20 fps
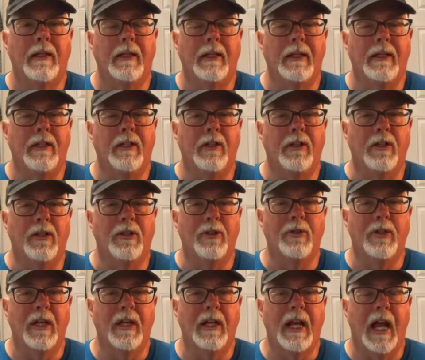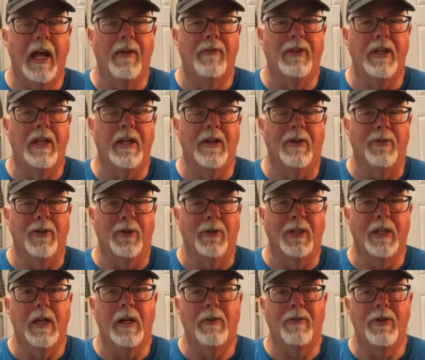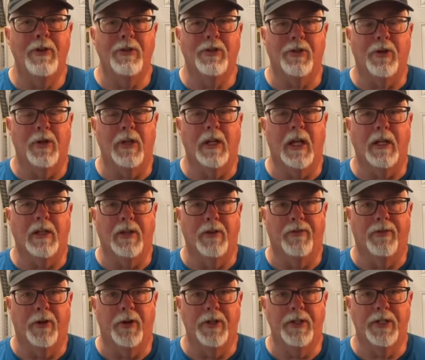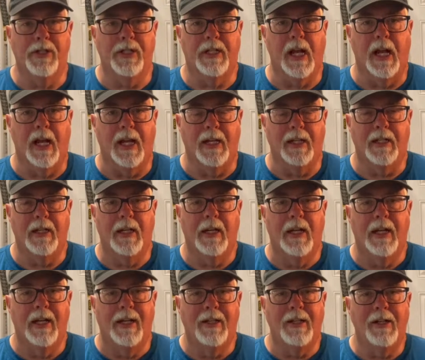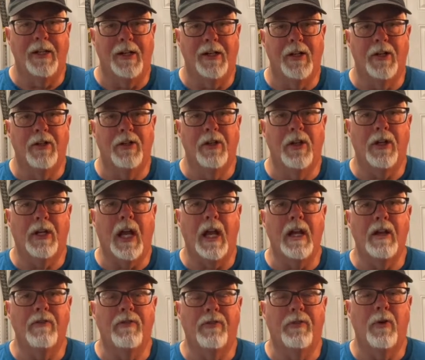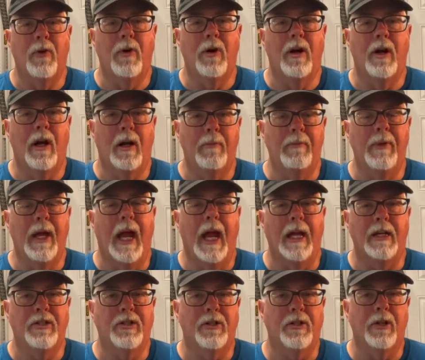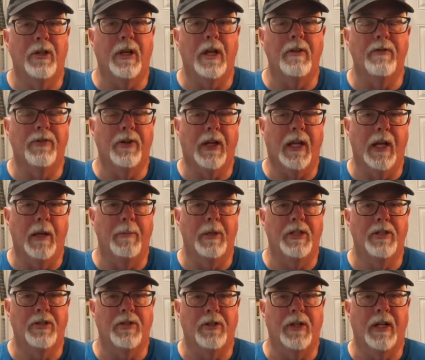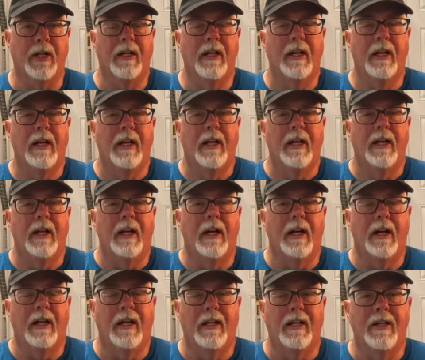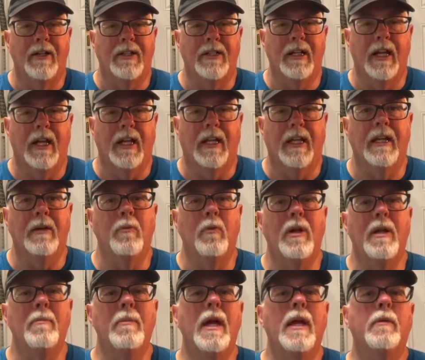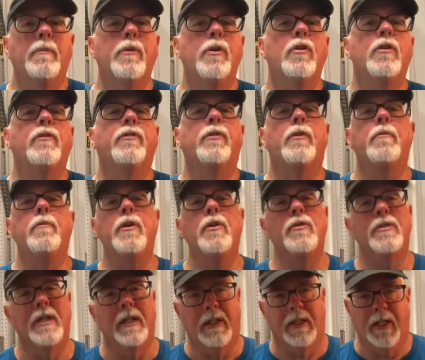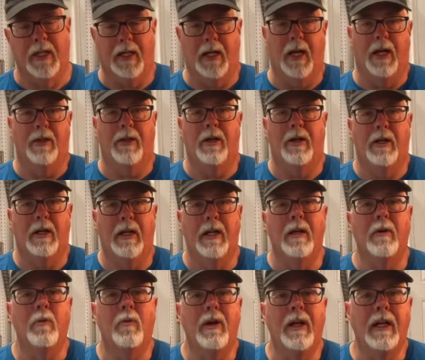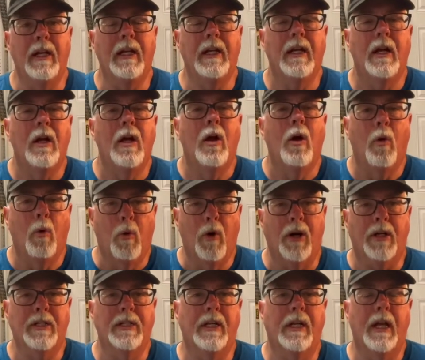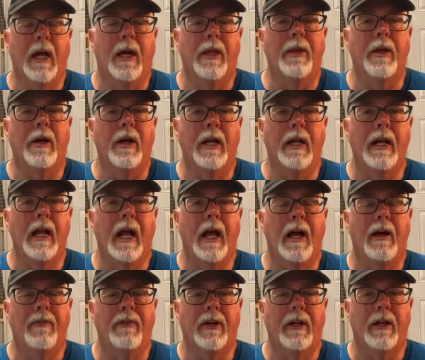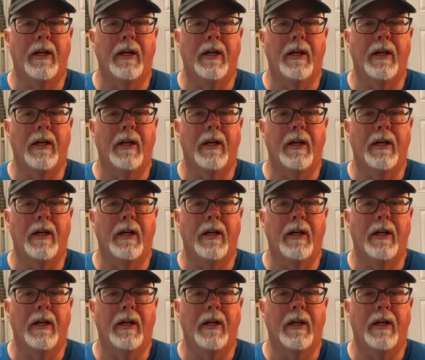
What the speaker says: you then have the interview. And the interview is sort of like the first date. You're looking for a match. You're looking for chemistry. You're saying, can we make beautiful music together? Can we work together and have